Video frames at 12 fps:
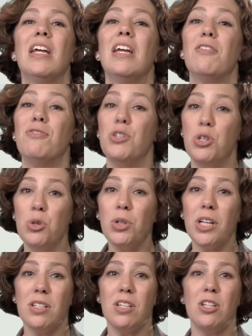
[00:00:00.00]
If you
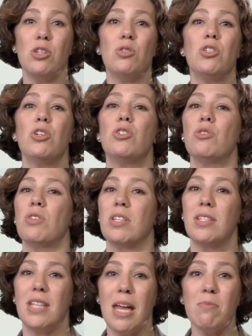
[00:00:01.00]
continue to do the
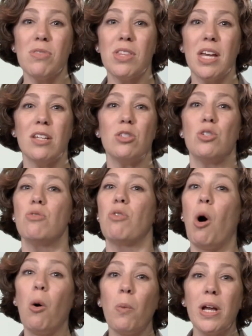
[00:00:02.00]
same things you've
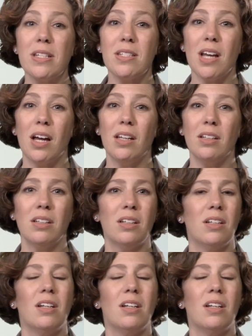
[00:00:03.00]
always done,